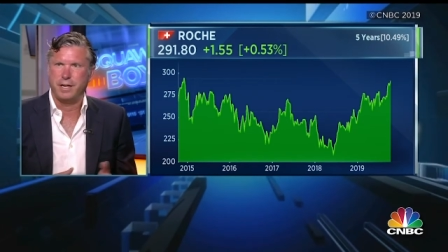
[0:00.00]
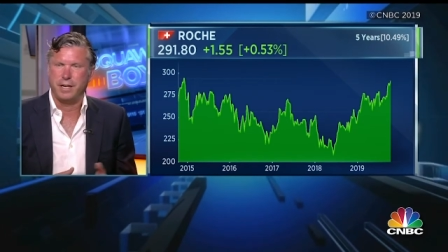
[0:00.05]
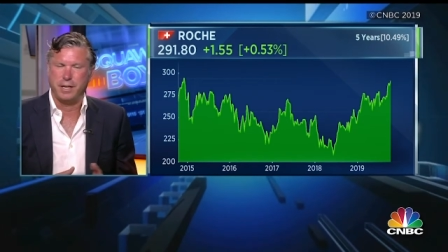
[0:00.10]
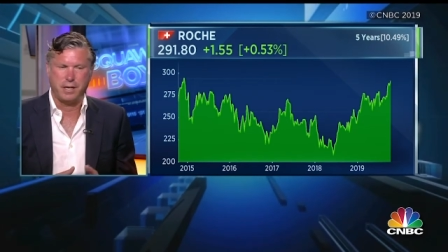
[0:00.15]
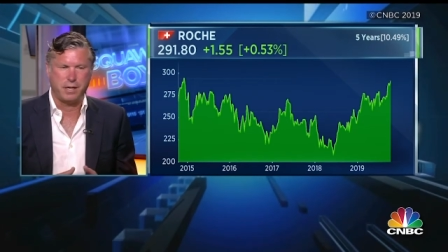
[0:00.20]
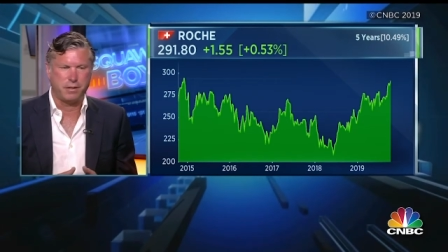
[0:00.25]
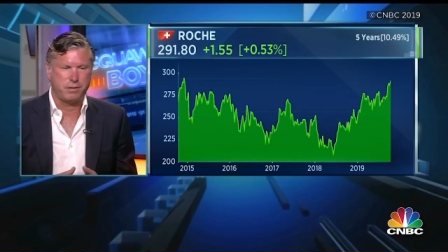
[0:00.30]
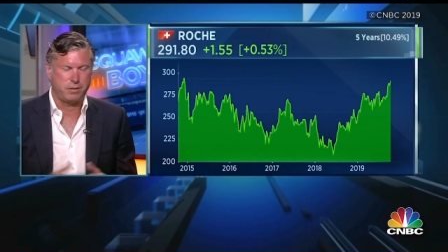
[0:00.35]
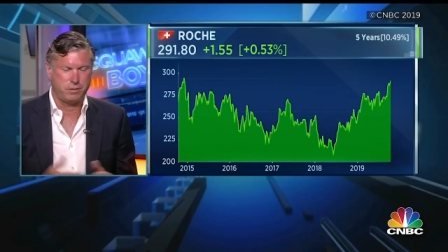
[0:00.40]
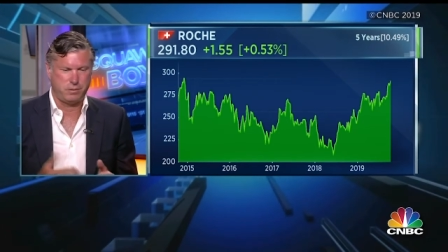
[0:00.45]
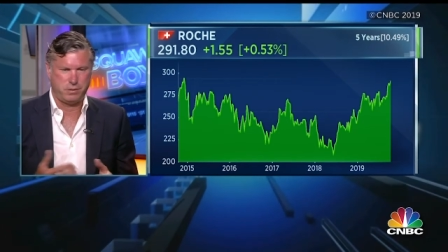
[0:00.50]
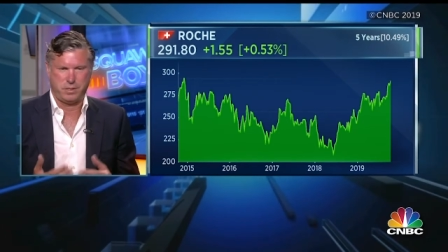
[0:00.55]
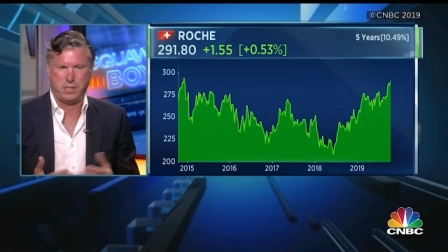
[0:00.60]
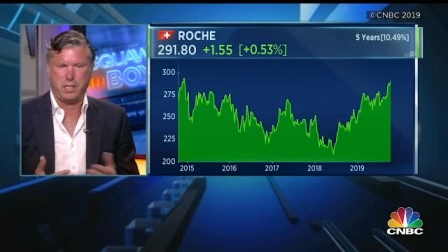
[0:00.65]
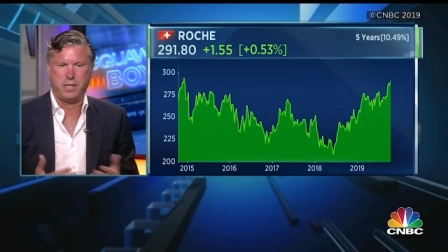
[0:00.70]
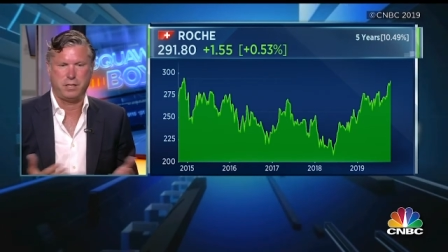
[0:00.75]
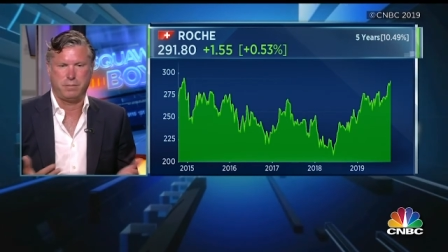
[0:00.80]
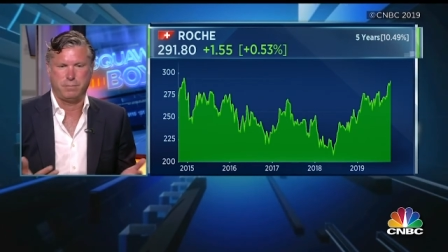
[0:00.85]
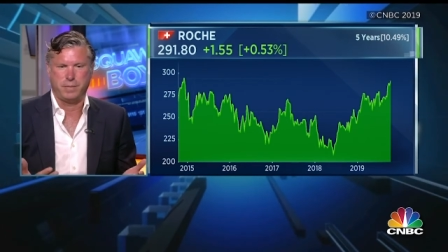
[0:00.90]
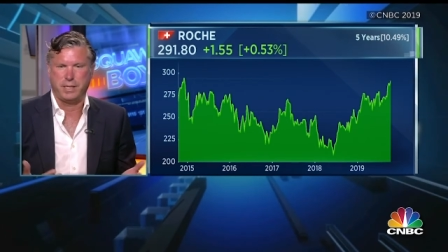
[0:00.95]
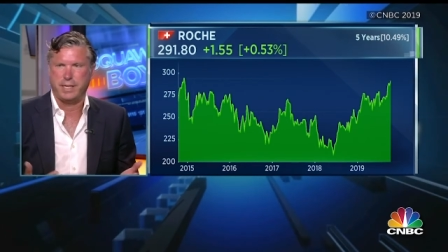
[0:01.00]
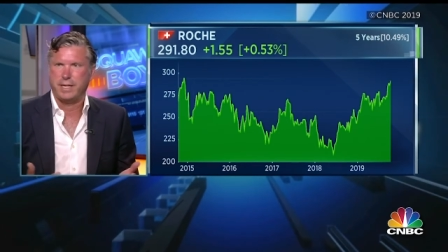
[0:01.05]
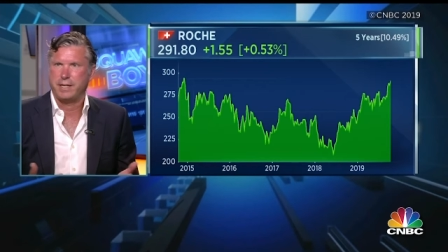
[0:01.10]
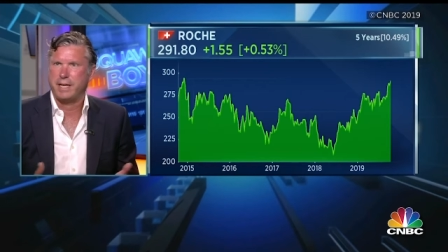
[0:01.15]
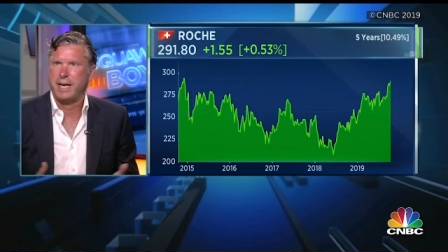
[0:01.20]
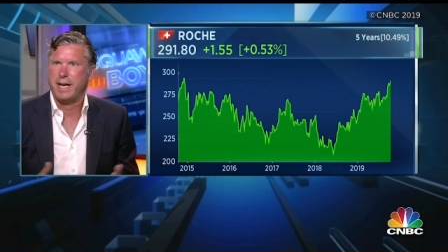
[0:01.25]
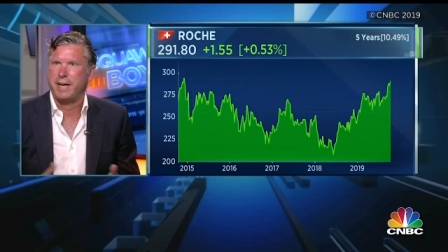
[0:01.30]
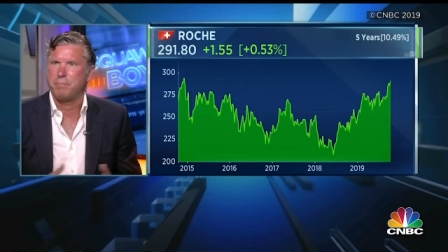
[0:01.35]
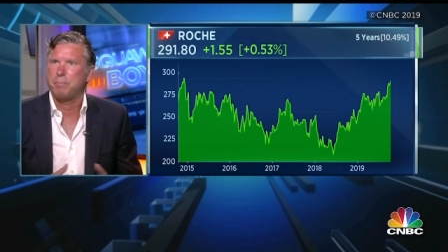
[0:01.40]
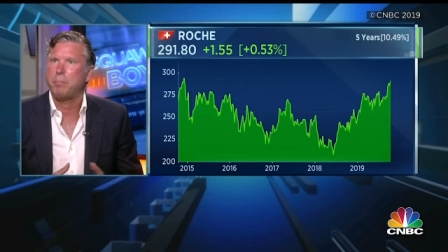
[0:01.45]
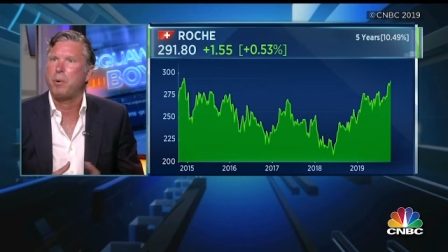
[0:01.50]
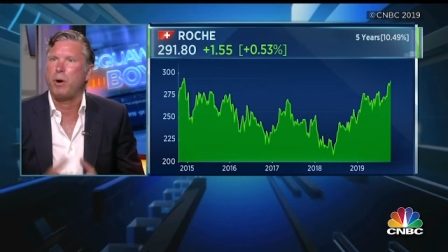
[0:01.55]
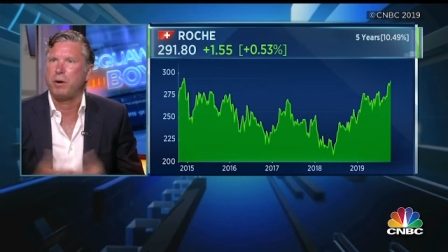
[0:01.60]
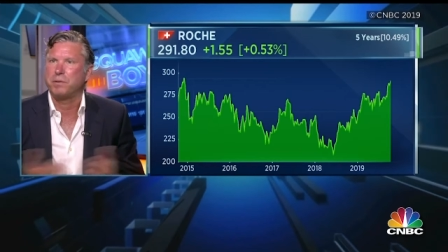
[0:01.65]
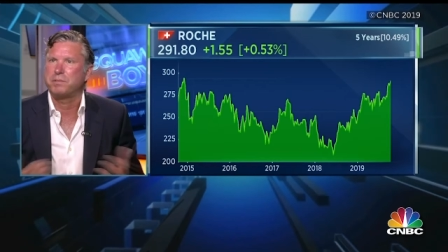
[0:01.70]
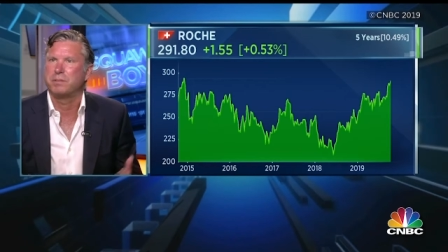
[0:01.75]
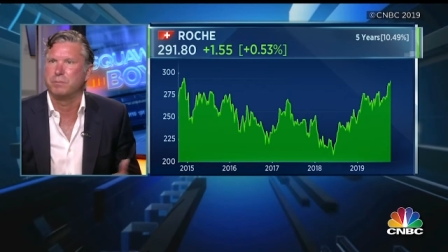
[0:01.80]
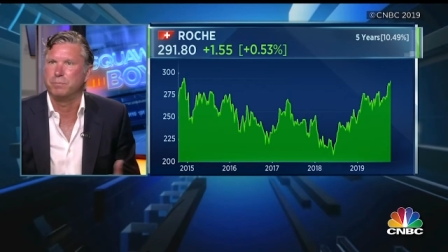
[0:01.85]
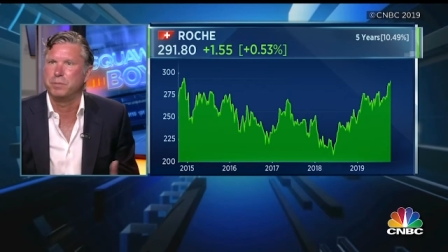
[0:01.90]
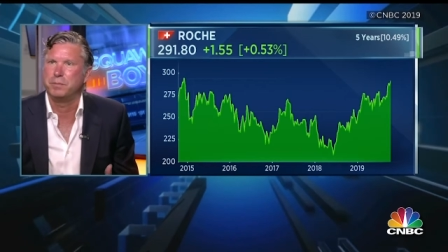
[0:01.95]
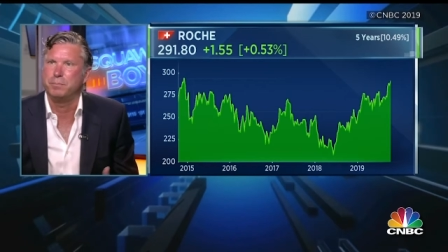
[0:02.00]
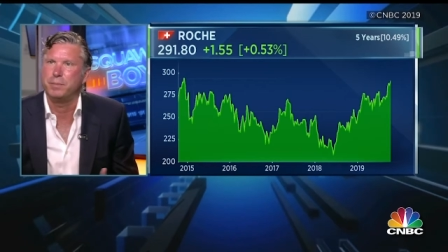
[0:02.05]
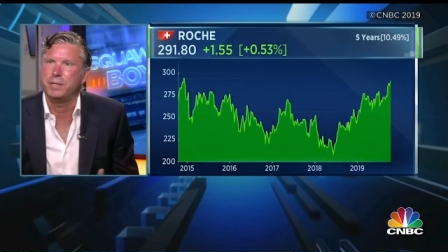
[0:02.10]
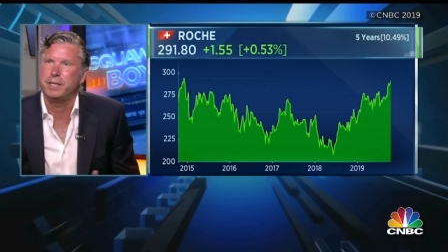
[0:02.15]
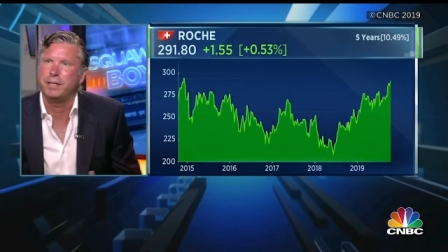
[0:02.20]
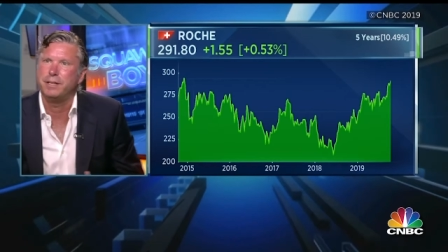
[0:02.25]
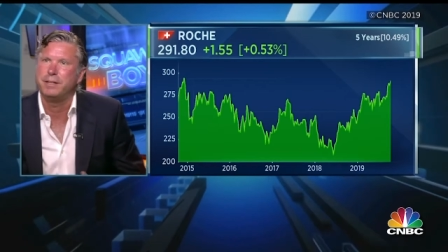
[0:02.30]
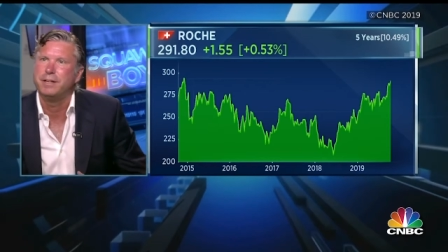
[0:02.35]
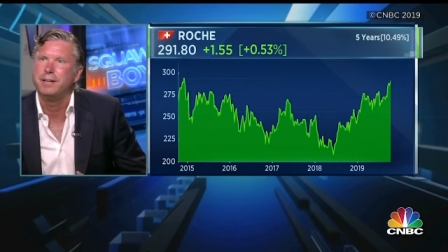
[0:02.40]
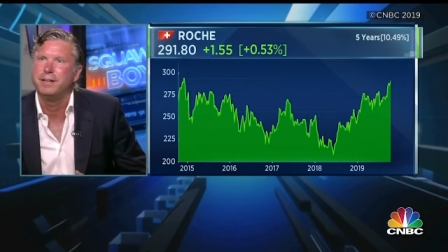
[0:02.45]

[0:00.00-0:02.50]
And I thought, you're kidding me. That can't possibly be